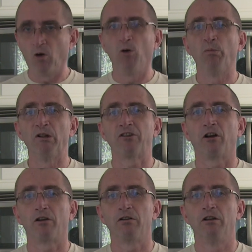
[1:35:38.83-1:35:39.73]
all
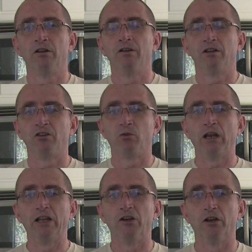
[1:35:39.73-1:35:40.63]
biltong is
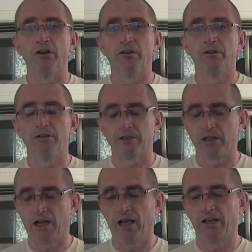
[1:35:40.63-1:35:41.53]
really good.
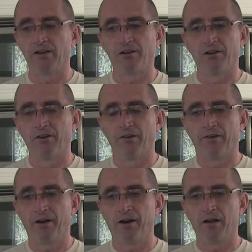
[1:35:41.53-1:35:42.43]
And
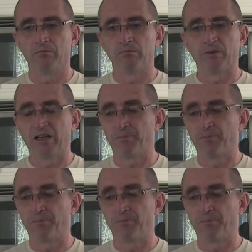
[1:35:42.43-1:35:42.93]
um,